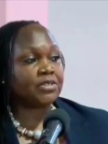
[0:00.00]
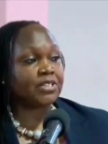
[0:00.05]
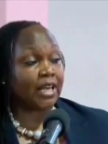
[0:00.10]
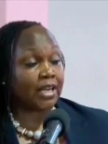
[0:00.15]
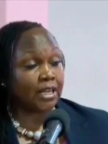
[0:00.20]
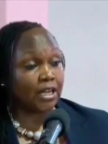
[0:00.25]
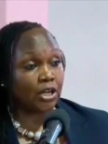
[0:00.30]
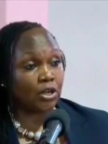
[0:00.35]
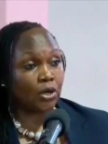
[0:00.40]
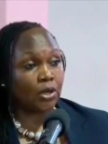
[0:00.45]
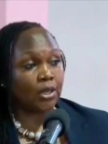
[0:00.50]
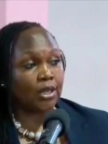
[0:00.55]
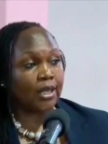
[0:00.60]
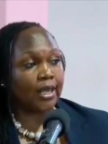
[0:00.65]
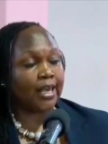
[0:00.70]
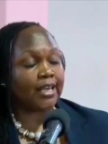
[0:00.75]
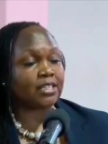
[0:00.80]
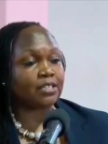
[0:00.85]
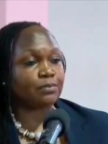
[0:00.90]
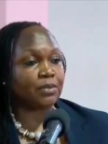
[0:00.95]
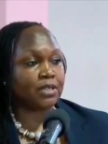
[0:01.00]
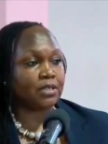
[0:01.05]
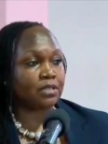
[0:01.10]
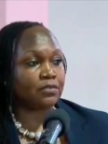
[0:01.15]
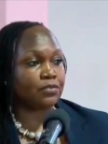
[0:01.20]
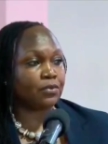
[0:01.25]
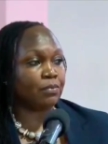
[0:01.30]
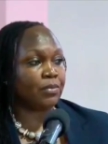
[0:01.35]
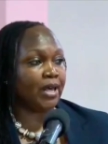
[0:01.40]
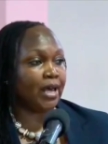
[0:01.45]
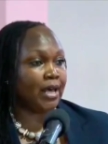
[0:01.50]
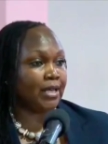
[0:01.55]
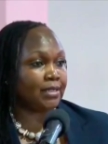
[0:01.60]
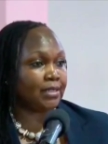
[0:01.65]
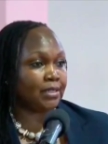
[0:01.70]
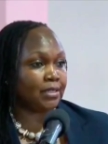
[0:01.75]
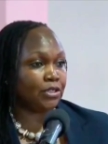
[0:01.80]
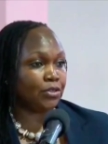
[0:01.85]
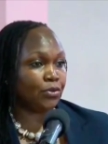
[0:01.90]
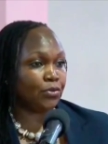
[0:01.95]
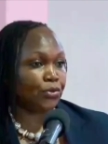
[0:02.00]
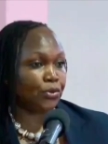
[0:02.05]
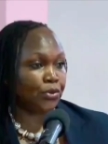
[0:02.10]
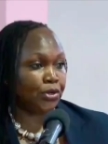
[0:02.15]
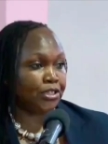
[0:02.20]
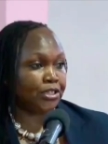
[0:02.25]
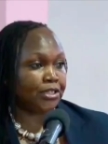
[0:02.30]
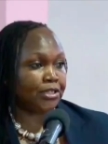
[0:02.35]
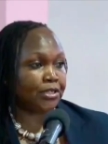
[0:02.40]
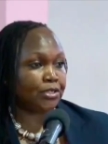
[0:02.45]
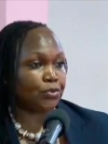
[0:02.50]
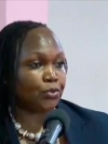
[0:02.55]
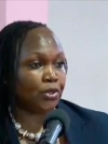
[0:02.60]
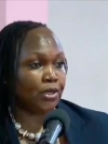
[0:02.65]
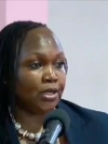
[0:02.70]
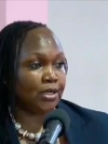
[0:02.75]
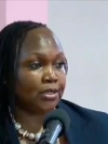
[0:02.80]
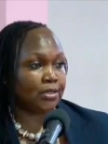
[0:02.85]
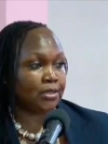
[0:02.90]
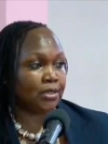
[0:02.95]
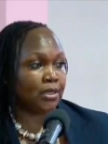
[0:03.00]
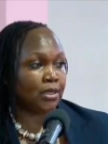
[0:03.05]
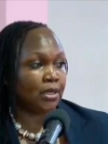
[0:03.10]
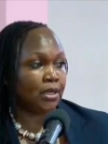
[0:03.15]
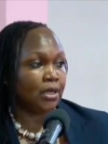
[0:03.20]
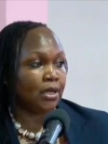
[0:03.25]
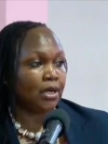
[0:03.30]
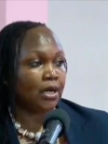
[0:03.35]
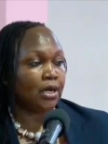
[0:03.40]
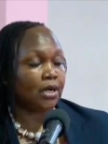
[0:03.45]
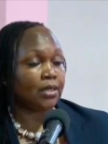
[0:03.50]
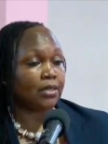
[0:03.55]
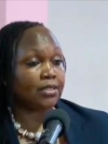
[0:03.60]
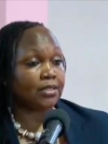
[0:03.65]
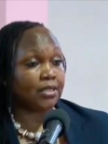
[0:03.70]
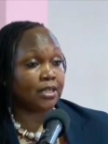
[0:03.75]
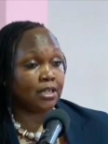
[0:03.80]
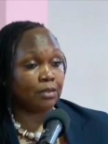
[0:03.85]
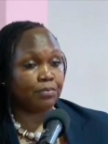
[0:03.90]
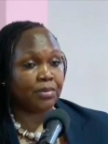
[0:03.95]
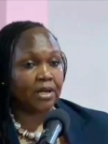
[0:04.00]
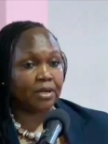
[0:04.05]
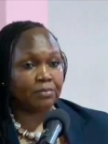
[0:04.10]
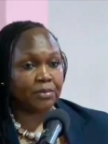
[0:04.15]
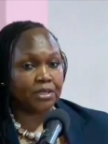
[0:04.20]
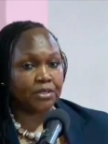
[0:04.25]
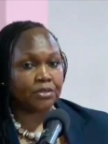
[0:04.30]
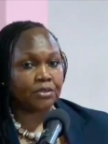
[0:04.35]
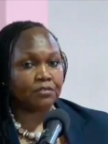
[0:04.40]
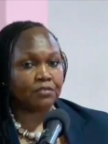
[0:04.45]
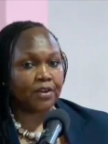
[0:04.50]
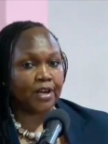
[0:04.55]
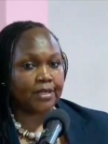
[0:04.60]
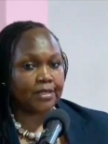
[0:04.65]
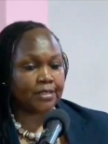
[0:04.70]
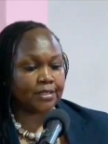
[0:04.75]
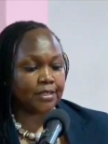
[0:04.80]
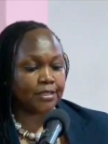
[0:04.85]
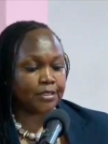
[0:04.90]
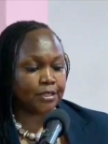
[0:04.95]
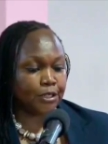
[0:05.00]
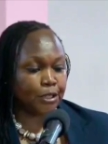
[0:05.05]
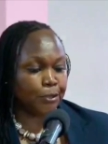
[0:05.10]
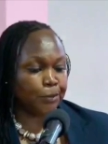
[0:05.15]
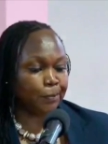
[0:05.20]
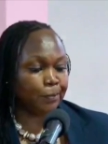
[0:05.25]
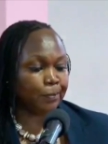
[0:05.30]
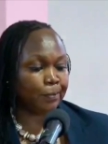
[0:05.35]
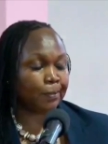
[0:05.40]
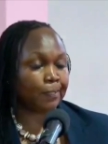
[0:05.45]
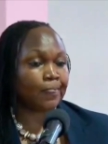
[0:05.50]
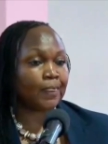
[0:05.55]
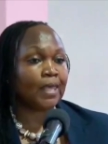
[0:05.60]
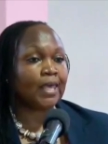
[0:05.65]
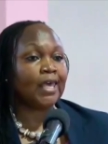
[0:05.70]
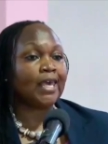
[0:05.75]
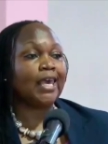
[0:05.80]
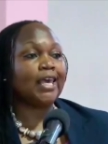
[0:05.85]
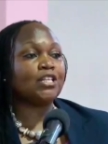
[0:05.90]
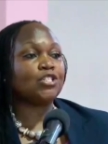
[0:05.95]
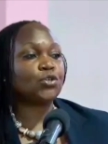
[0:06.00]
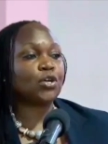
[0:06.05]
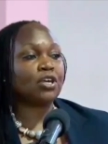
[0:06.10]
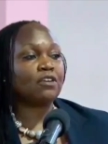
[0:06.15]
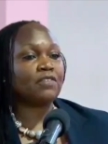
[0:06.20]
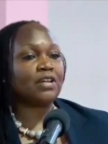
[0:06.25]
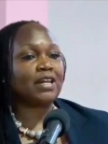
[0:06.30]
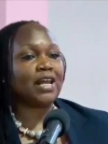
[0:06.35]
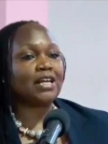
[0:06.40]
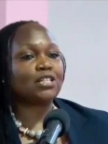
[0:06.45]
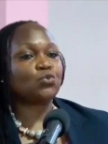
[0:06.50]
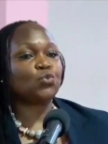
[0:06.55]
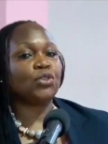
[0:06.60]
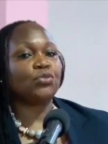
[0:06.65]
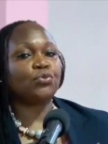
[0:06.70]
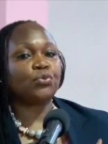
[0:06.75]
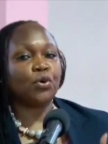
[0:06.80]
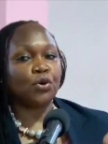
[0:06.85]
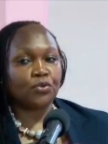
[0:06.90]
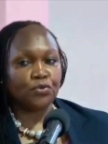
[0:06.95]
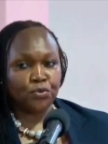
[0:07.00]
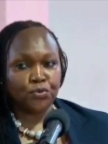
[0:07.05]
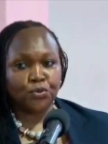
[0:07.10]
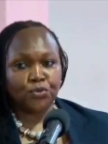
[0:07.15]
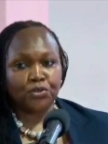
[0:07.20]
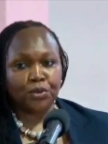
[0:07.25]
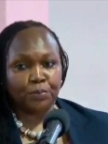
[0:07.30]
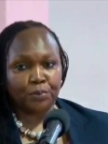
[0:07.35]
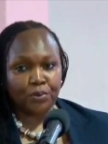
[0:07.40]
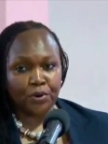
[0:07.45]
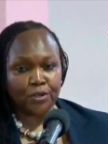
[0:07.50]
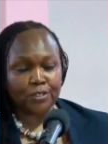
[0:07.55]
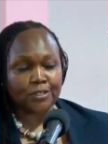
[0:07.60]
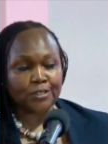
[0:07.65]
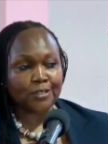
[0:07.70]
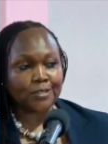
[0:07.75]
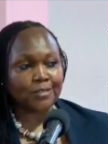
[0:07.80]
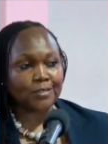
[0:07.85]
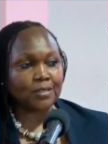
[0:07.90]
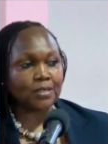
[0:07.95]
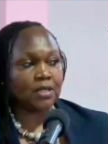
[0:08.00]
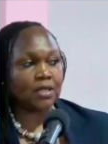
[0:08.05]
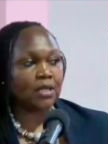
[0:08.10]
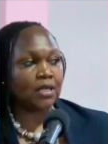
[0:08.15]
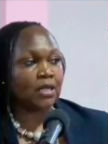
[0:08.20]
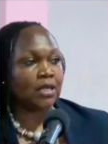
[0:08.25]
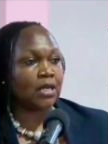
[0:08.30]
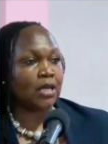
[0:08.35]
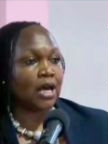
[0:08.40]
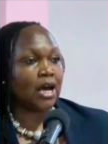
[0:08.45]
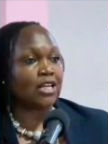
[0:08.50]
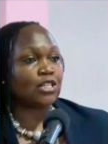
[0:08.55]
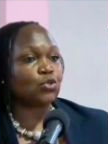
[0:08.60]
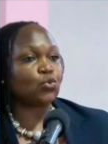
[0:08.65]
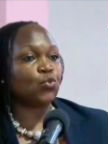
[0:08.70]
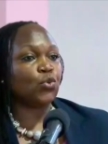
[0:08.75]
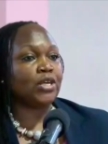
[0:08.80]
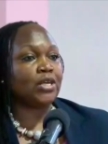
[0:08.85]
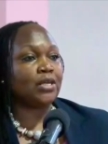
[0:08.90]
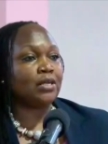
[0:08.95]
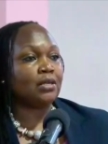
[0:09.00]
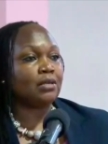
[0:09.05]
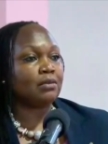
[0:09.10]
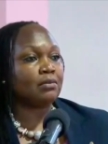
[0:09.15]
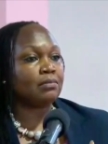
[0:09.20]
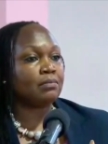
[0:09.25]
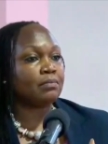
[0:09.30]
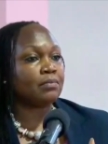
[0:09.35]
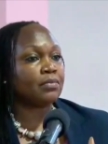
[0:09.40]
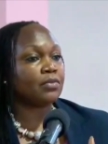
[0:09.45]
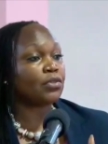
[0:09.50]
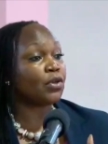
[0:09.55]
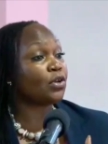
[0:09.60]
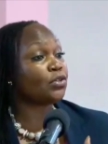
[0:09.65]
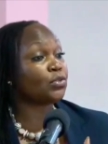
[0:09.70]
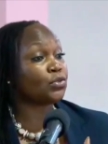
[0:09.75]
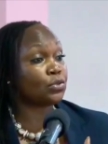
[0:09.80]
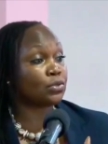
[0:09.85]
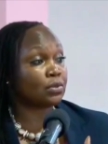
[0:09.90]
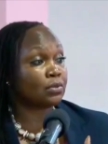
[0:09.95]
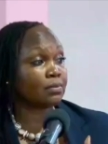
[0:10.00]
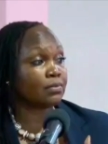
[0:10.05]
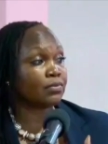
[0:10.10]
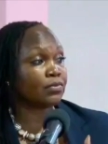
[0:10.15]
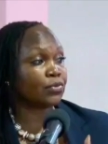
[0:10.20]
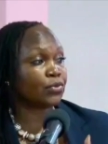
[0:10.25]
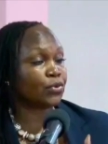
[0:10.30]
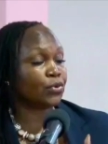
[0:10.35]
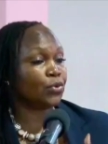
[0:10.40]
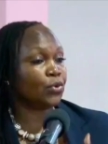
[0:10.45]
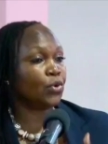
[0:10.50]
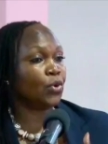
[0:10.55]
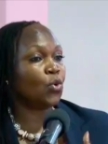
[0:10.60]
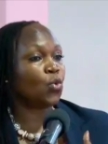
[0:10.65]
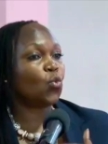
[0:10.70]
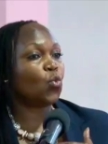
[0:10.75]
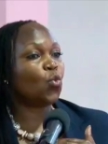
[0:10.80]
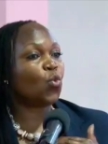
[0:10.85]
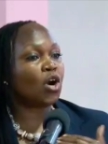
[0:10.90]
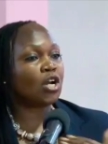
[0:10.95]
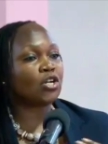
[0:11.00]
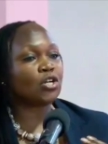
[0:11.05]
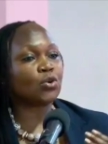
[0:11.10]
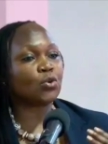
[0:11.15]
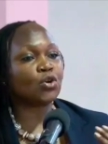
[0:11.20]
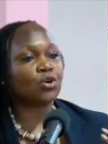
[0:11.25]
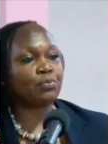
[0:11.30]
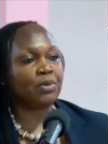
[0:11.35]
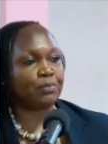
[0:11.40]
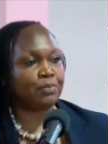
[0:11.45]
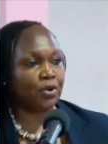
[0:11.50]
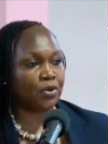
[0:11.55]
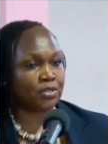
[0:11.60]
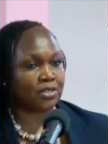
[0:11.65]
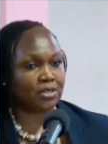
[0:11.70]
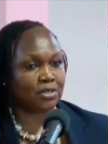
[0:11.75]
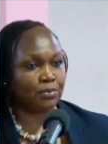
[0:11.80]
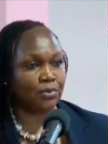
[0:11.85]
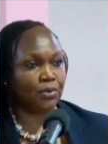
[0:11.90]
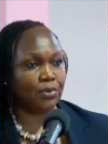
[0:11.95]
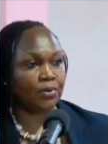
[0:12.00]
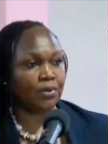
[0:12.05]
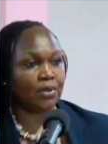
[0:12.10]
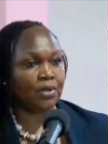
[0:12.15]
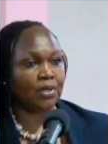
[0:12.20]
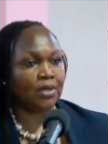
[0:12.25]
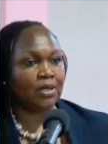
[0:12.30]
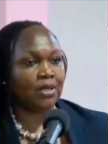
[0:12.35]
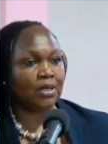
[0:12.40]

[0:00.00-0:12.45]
technical experts from the ICT authority, as well as the State Department of ICT. And so even as we thought through the process, as we thought through what could be possible,